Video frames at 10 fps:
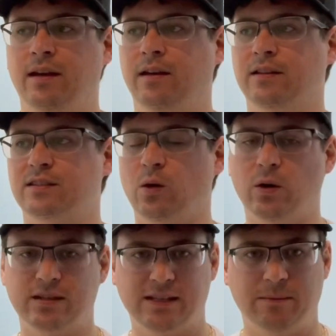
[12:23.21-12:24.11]

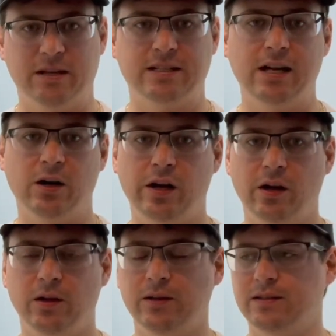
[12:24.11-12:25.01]
sourcing
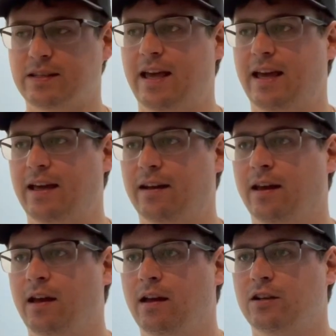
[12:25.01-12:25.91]
materials and
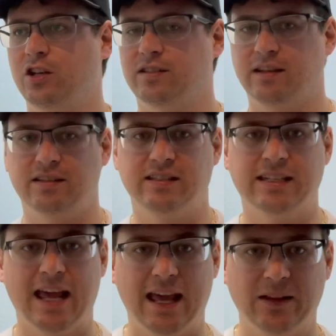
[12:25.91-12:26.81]
just
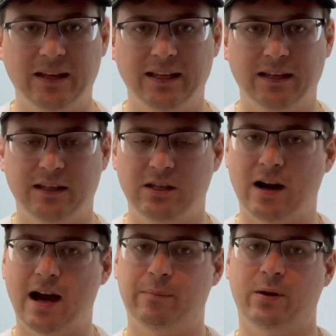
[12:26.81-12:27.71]
scaling your
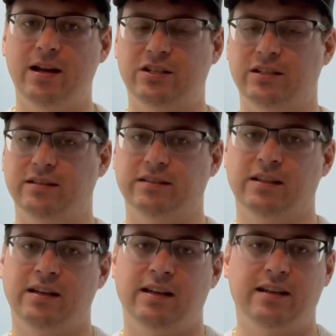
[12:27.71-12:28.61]
operations
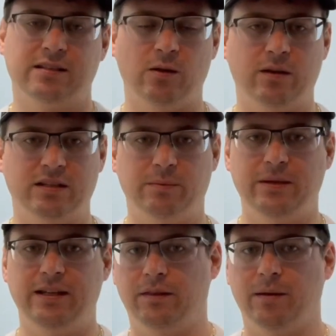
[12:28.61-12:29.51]
is going to
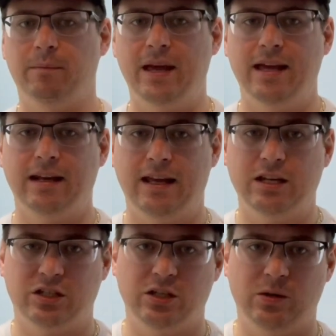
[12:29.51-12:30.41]
be the main
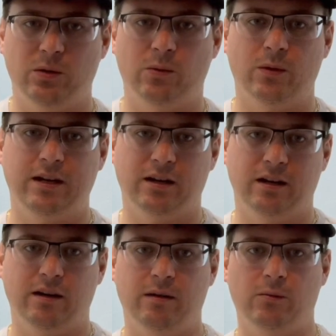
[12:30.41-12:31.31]
issue when
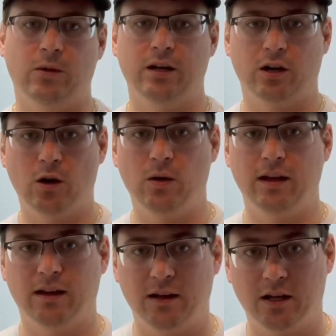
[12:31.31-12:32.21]
you're when you're
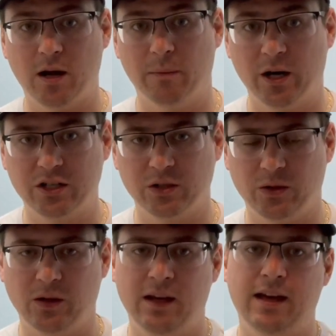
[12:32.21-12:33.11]
going
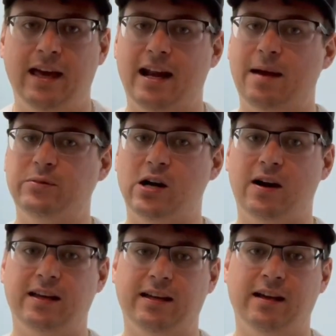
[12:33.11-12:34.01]
commercial and I'm
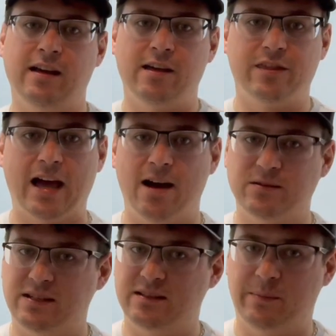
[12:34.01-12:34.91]
talking
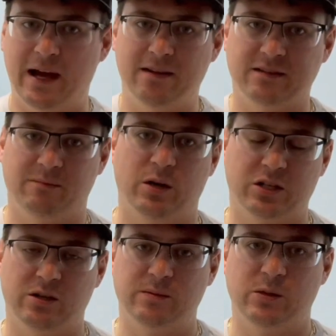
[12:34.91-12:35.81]
thousands of pounds of
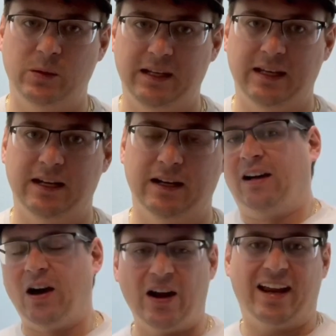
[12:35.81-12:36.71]
mushrooms a week
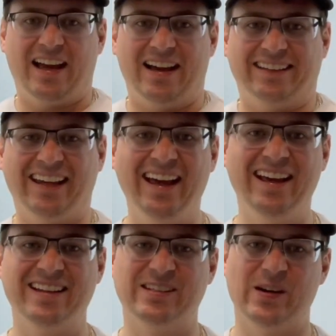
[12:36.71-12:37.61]
here. All right guys,
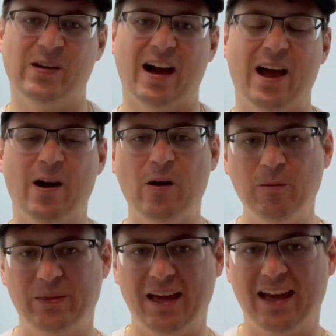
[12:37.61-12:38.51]
so I
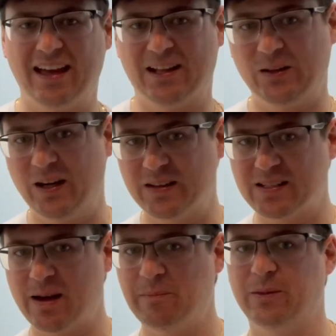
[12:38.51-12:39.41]
hope that clears
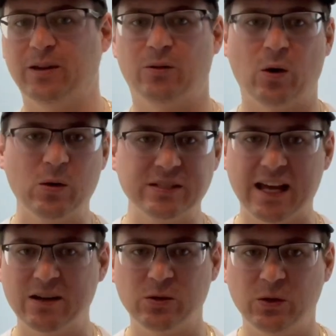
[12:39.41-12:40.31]
up the grow
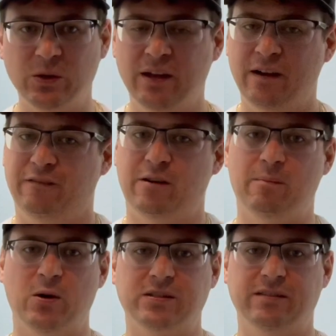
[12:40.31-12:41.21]
schedule for
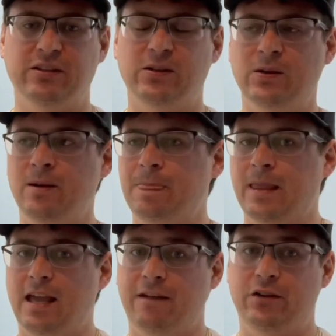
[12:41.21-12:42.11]
most of you.
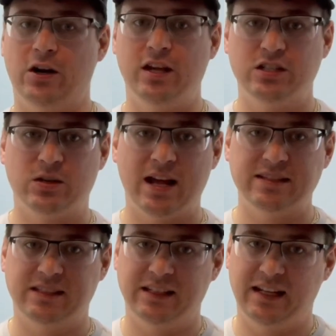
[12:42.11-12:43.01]
If you're
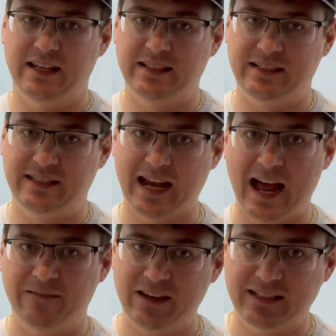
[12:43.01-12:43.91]
interested in
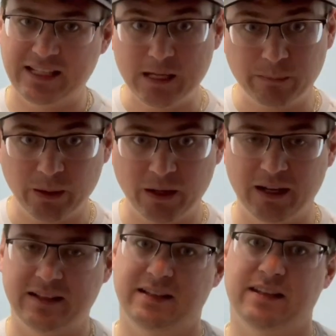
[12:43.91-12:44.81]
diving deeper
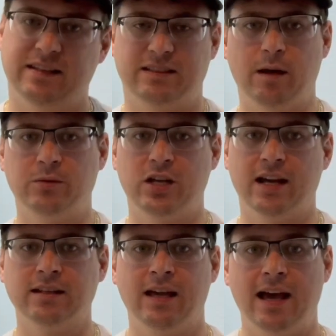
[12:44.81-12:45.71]
into this
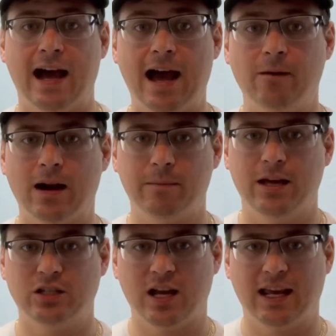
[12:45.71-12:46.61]
subject, I
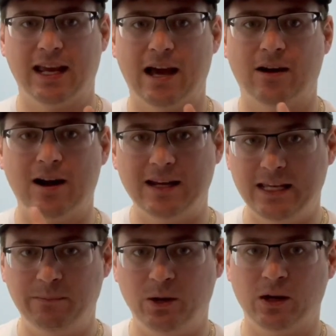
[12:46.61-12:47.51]
recommend checking out our
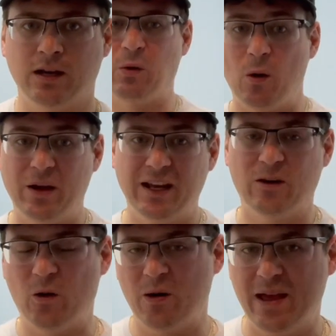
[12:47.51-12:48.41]
ebook, Growing
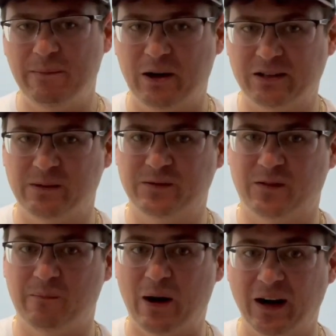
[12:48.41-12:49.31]
Gourmet Mushrooms
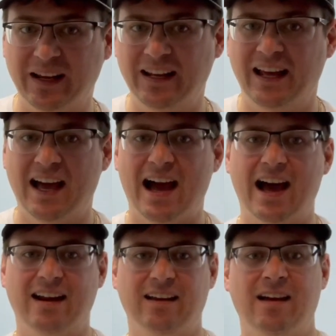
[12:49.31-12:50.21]
for Market
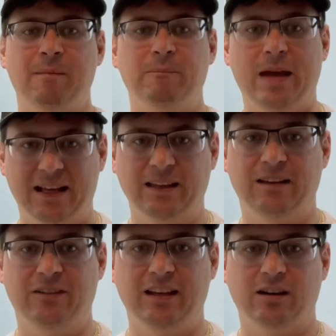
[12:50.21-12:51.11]
How to Make a
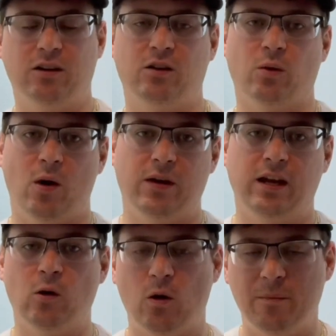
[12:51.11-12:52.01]
Living
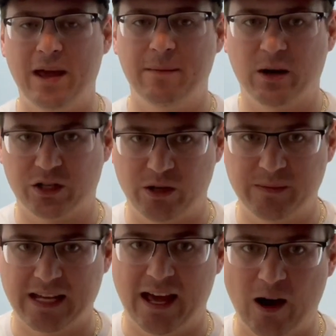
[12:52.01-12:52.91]
Growing Gourmet
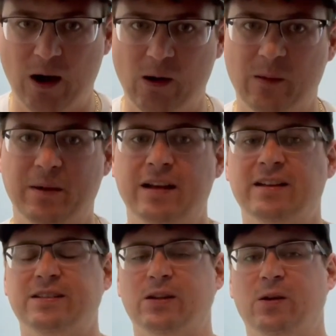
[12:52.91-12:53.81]
Mushrooms at Home.
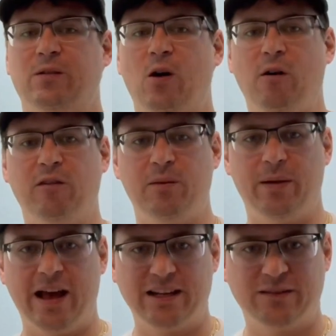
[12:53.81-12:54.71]
So, over the
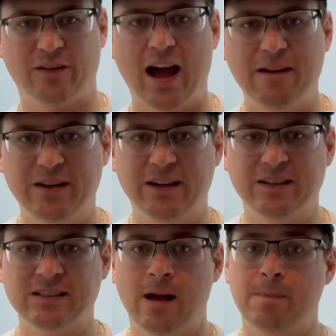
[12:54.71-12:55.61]
past five
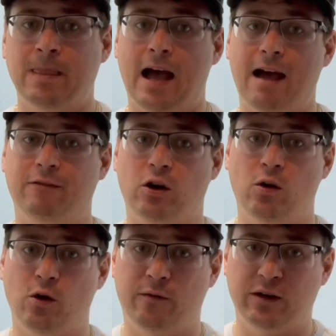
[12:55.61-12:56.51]
years, I've
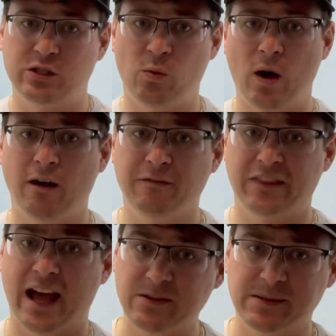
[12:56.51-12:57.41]
grown over
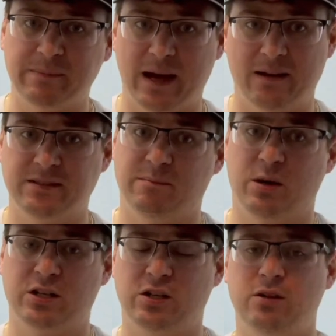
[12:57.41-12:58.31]
12,000 pounds of
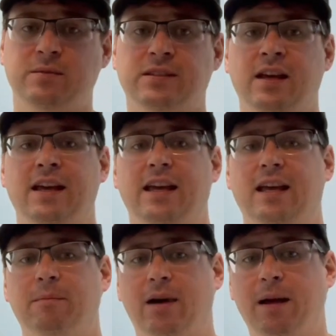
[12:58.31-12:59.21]
mushrooms
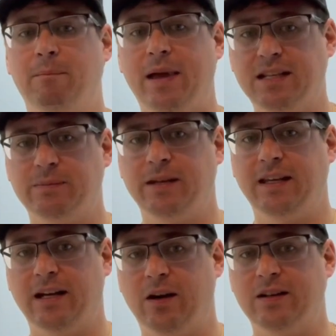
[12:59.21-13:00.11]
in my basement here in